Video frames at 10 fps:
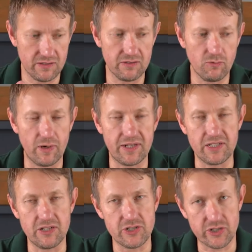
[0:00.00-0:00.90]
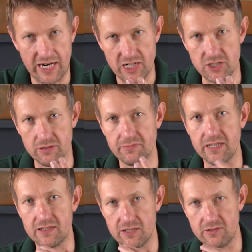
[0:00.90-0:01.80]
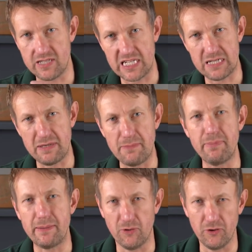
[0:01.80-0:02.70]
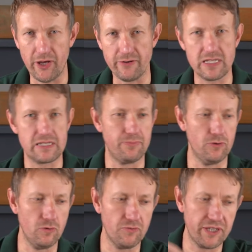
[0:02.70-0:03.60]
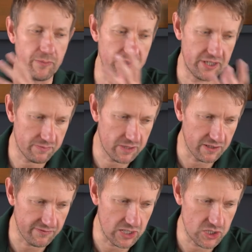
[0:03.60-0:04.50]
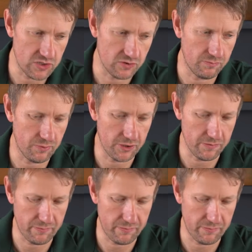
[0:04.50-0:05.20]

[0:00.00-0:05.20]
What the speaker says: when you scratch them, they do tend to be a bit more noticeable than with a conventional blue